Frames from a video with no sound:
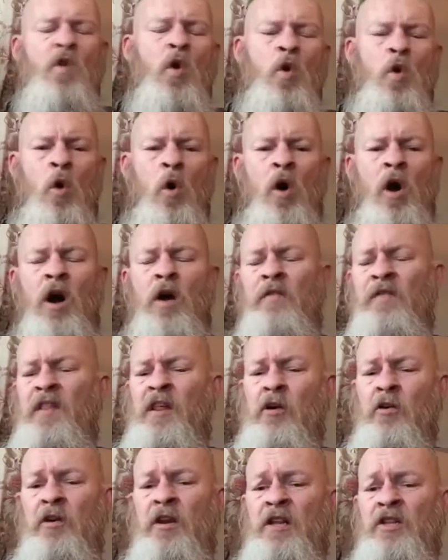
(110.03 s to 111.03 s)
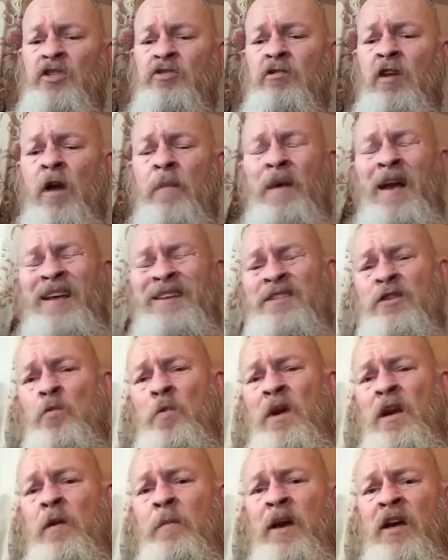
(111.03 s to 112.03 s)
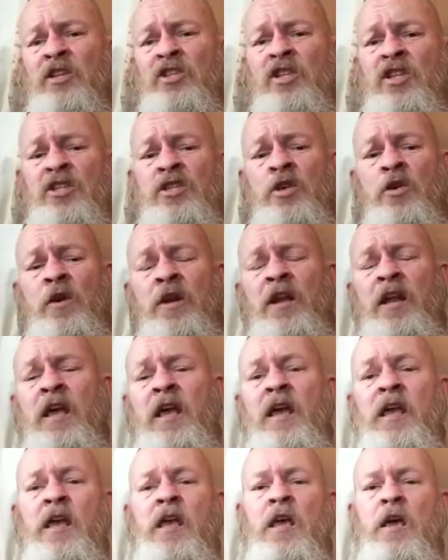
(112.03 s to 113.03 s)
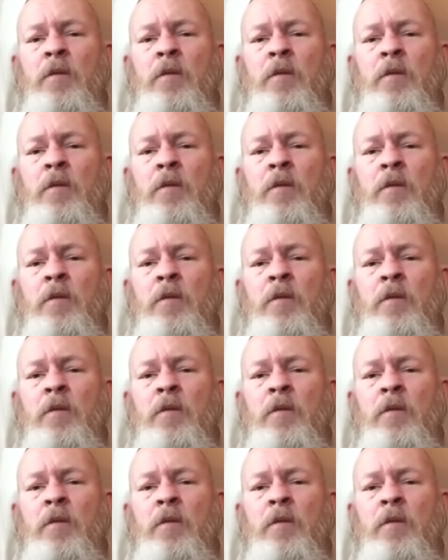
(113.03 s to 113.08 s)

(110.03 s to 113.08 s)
or over there on Instagram as to when I'm actually doing it.